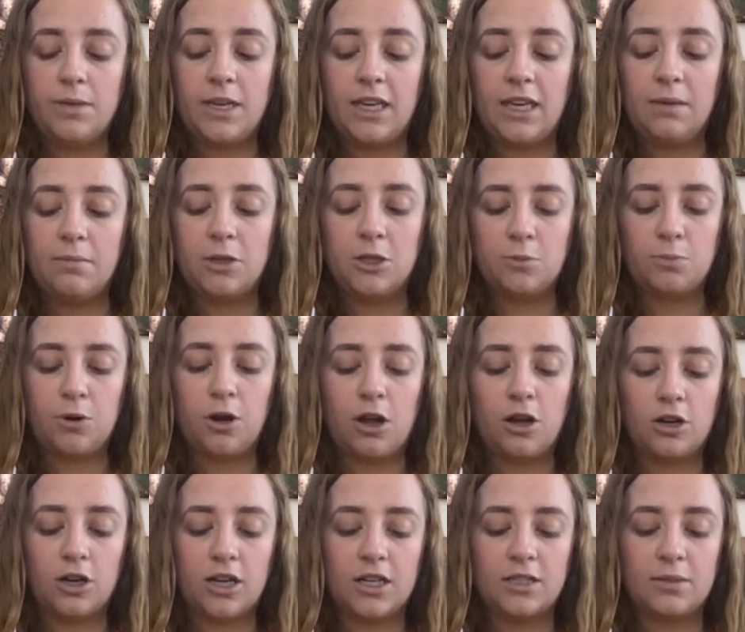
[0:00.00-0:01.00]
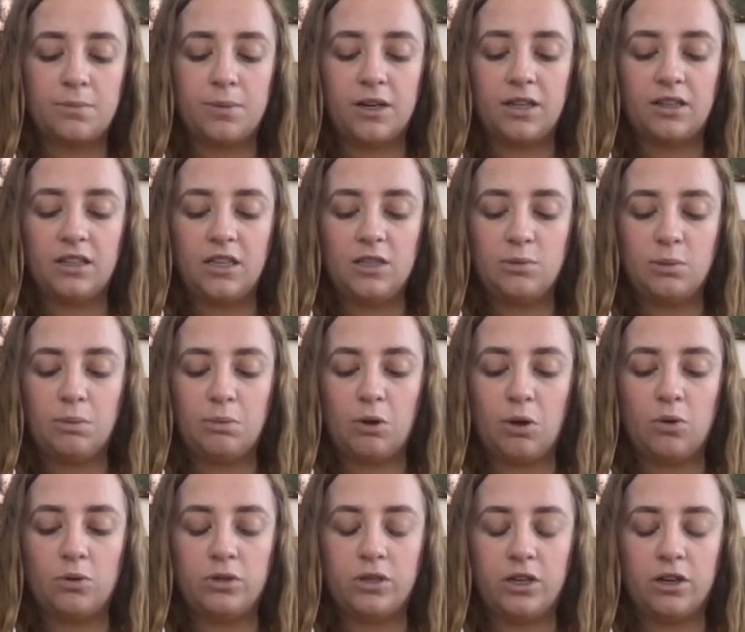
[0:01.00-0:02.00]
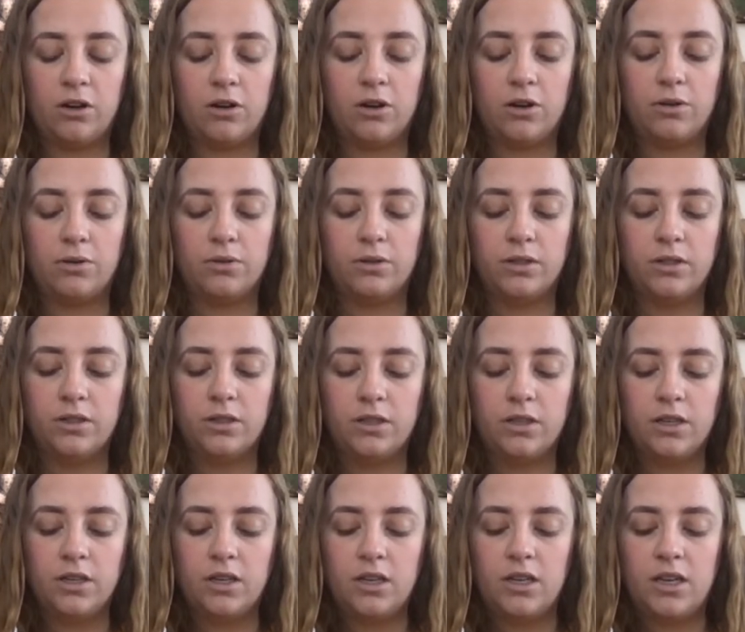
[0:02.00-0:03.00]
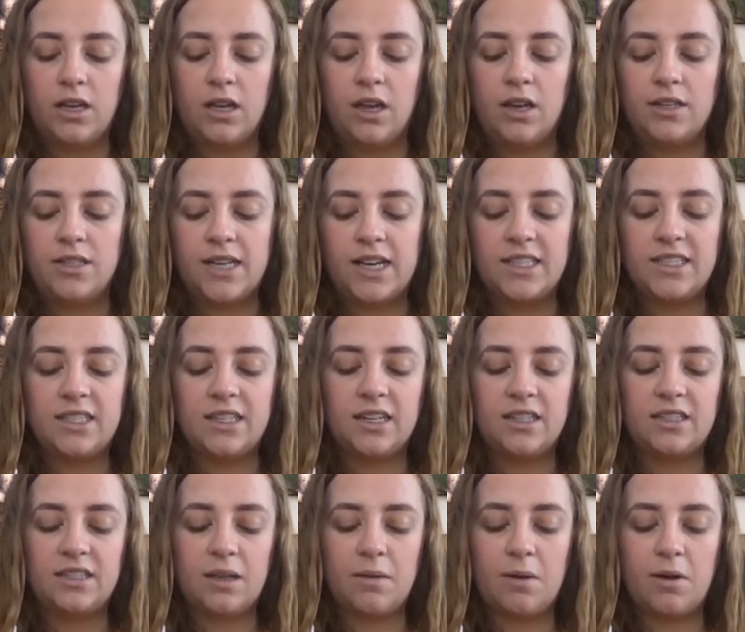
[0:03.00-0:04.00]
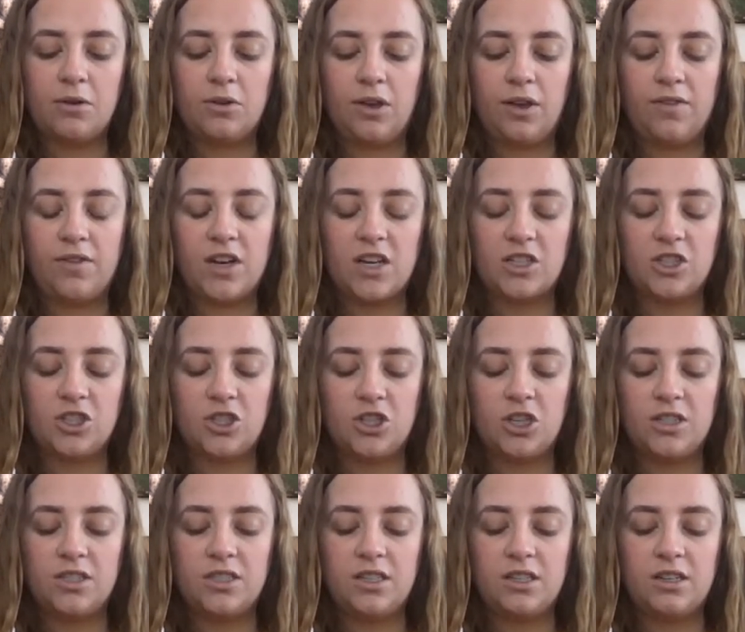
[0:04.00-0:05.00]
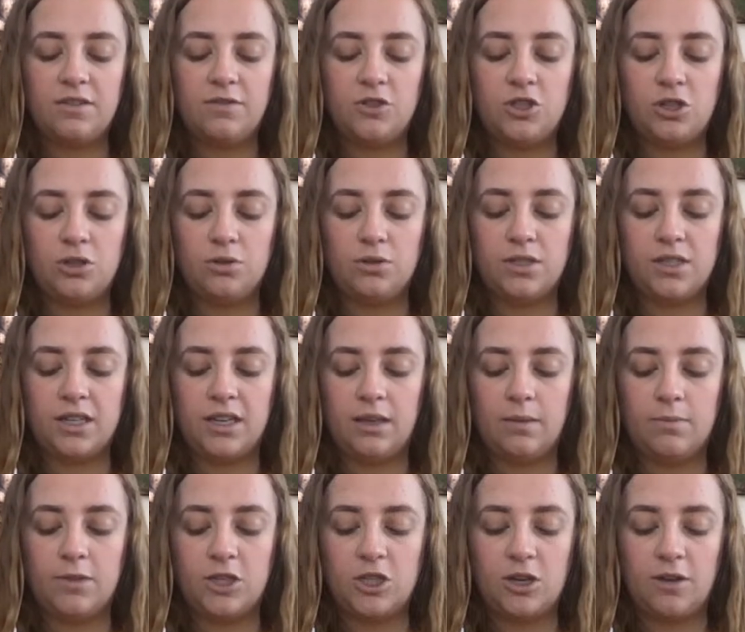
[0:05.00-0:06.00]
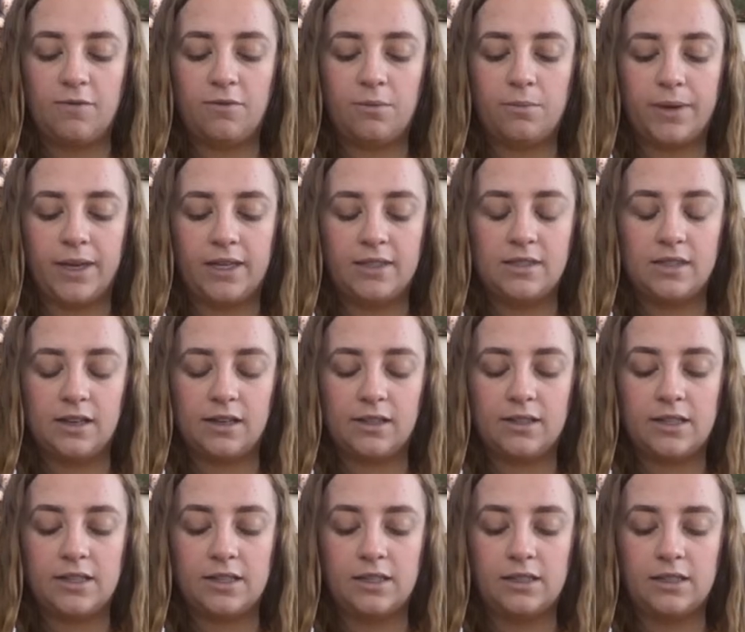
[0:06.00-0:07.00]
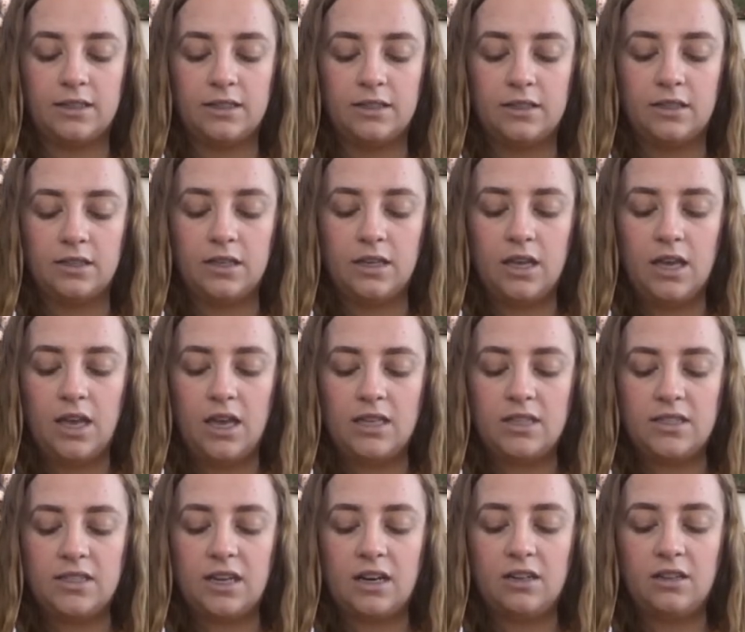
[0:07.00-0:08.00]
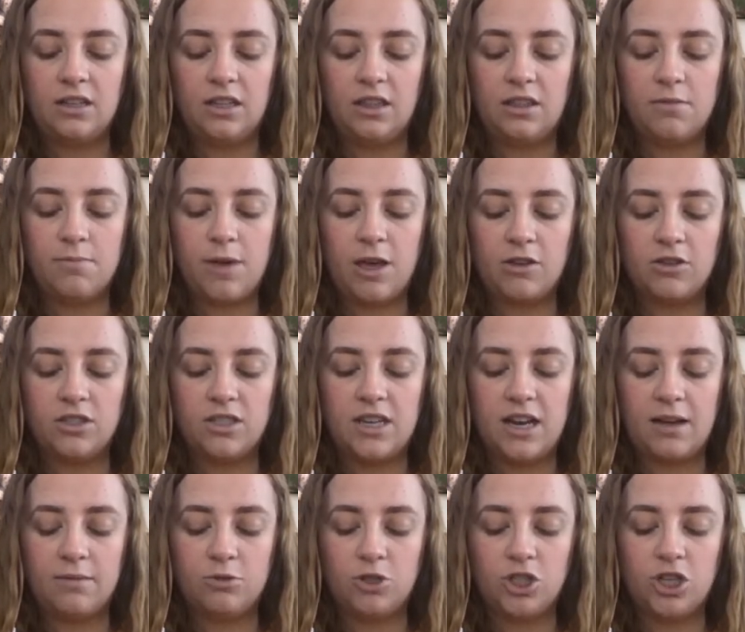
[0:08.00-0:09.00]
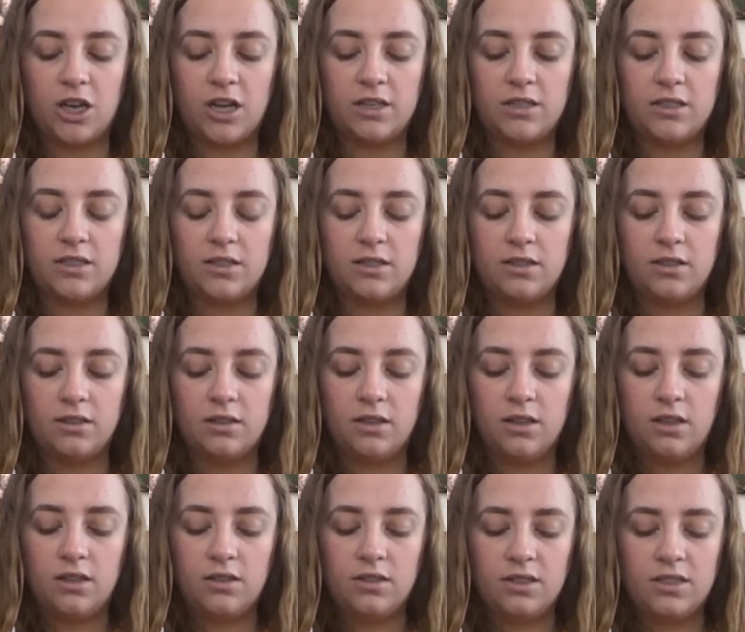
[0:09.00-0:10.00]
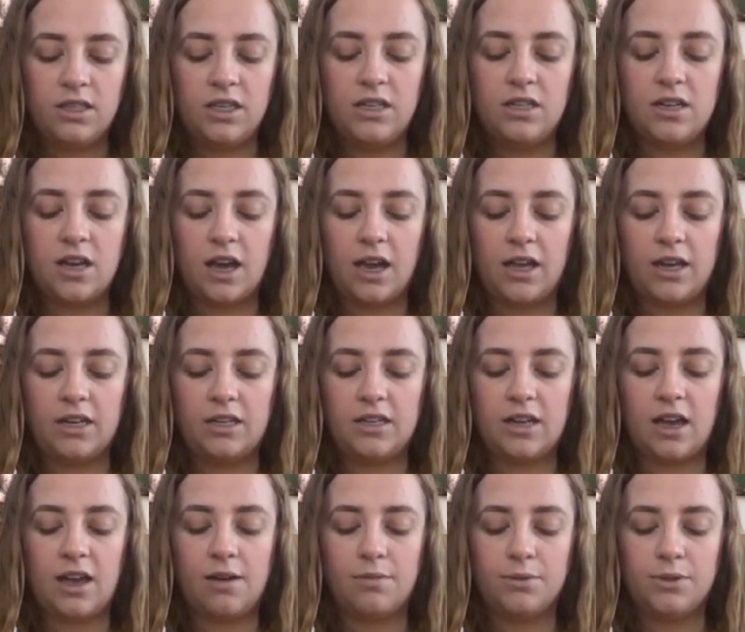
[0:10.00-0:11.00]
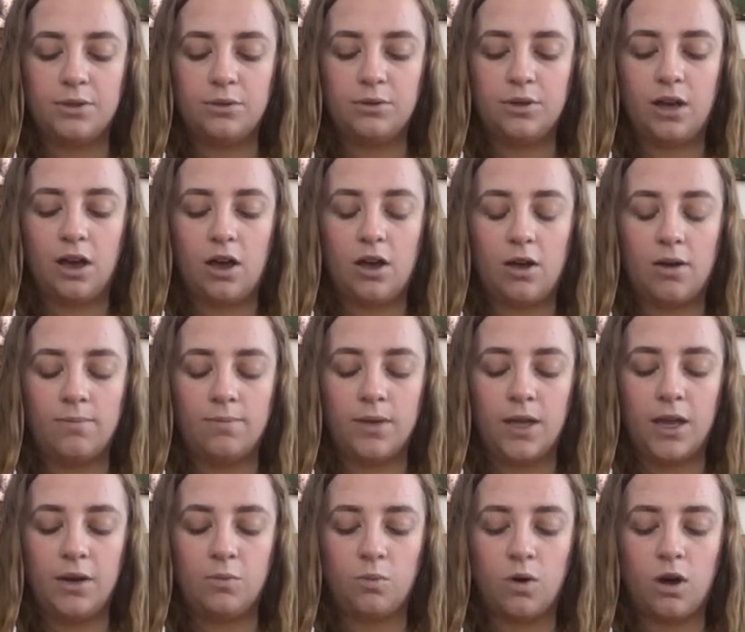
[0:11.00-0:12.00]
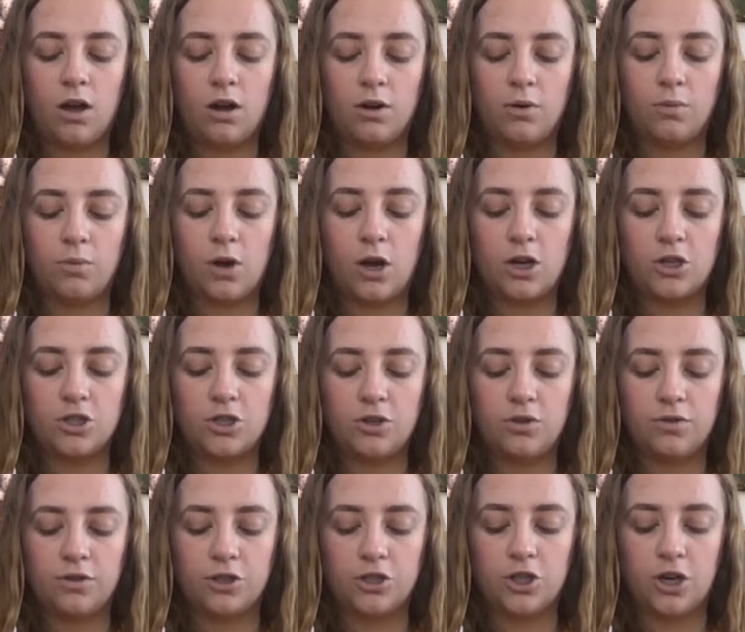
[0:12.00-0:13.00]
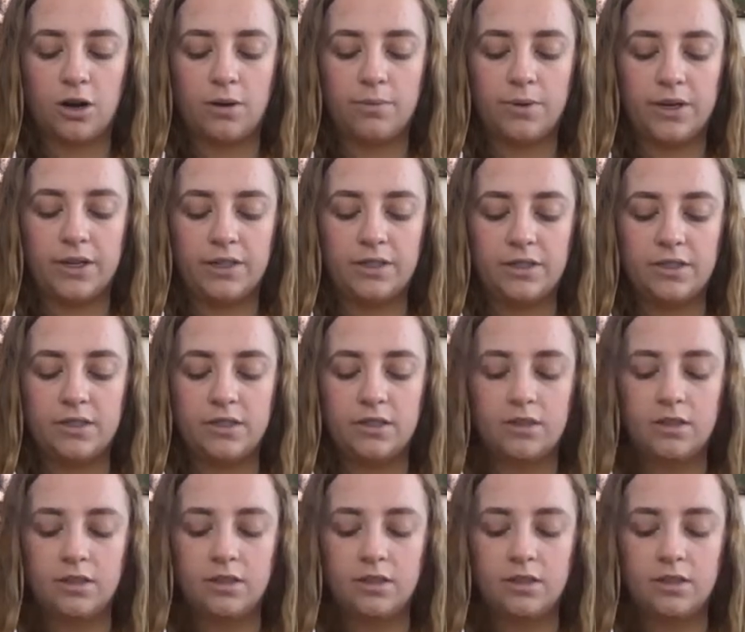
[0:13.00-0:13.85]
making much progress, but at least we were holding our own. Tyson had somehow given us just enough juice to keep the ship from being sucked in. Suddenly, the mouth snapped shut. The sea died into absolute calm, and water washed over Charybdis.